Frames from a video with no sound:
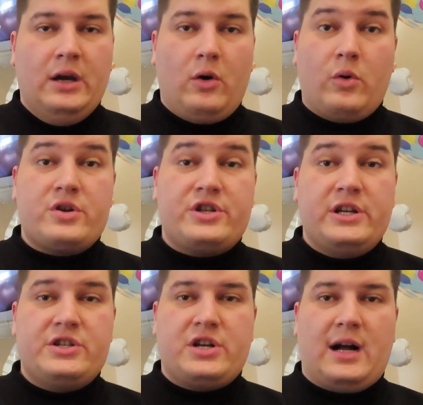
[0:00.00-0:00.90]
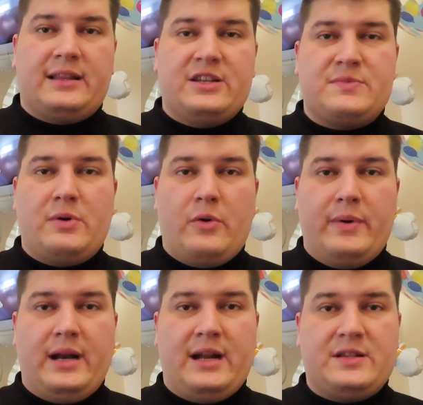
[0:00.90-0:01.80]
or she shot this bow,
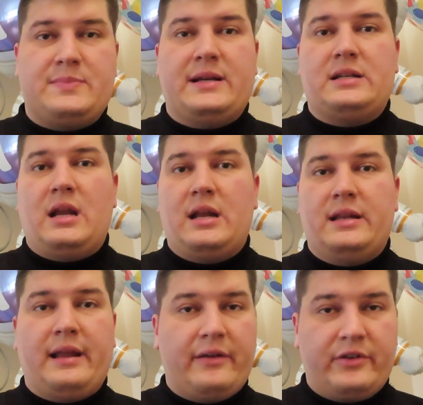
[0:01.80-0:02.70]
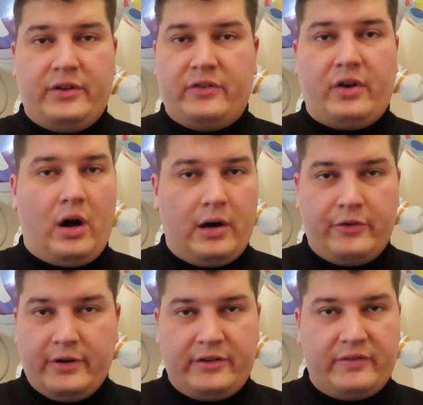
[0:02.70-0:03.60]
but it has been dozens,
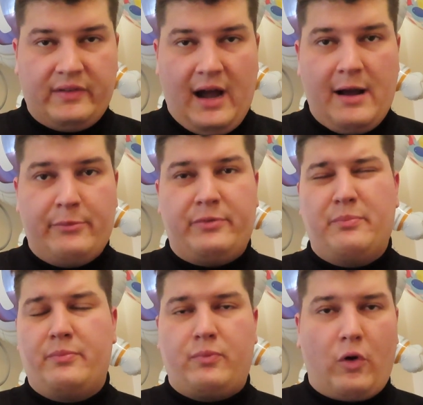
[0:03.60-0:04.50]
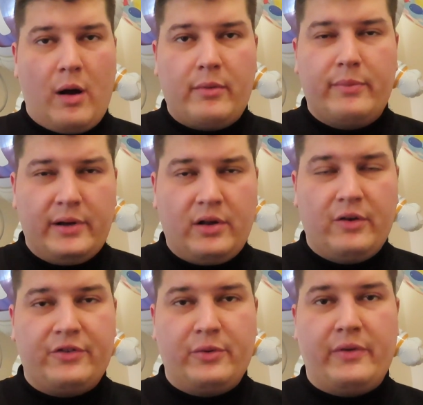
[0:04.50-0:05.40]
hundreds of times, probably
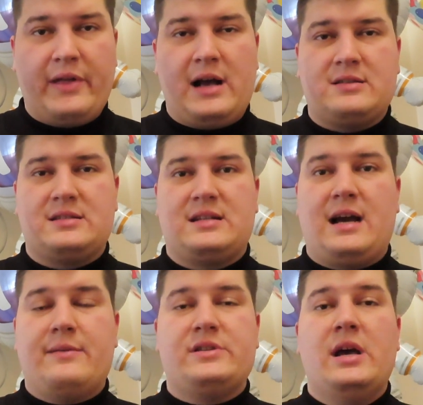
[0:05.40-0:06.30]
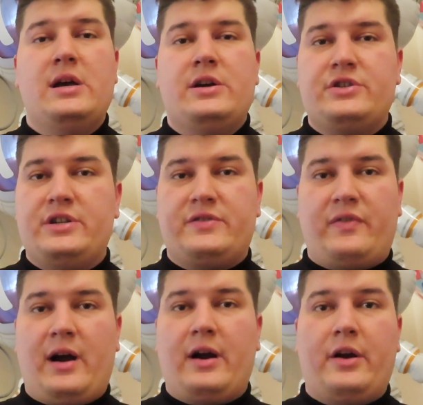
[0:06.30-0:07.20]
close to 1,000 times. She's
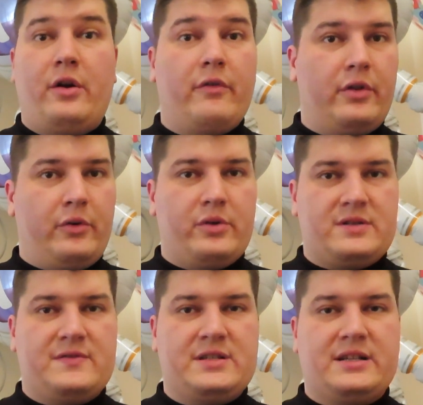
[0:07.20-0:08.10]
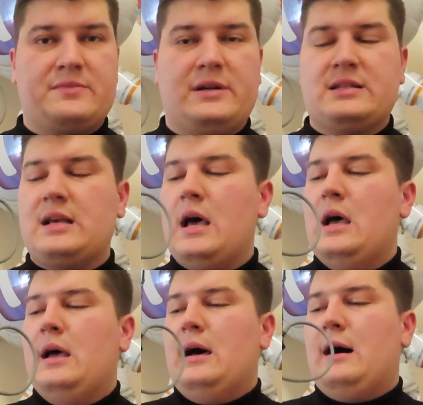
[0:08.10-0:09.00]
fired it over the course of 6 months.
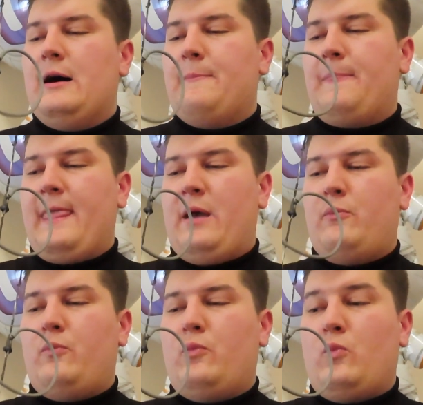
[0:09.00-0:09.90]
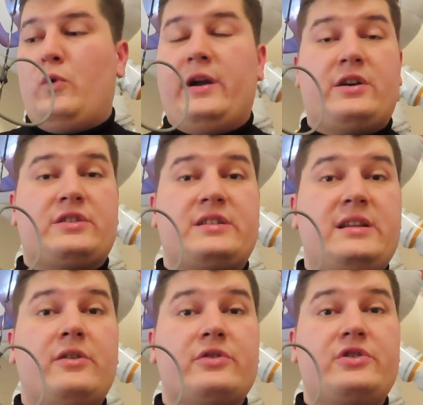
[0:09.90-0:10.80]
And we are
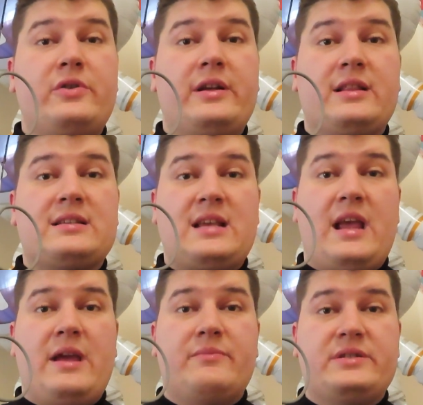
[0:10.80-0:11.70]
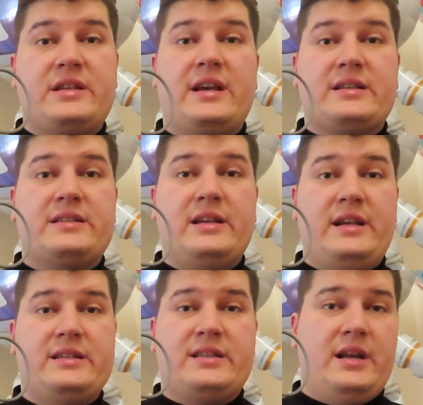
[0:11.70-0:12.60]
still shooting the same 6
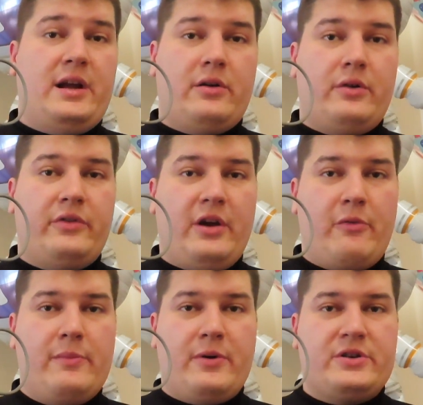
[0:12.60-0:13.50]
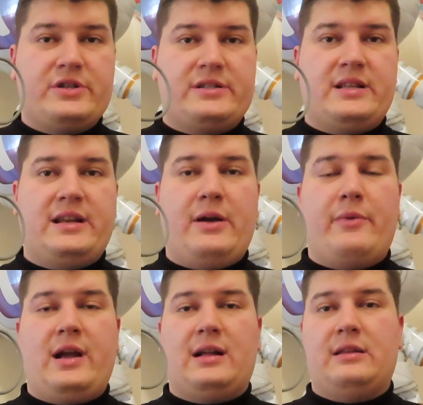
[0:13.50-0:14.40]
Easton arrows that we purchased the day
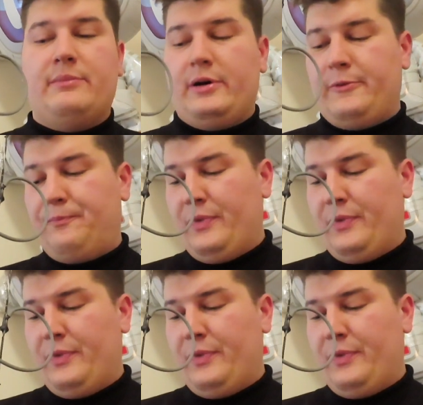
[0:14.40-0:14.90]
we got the bow.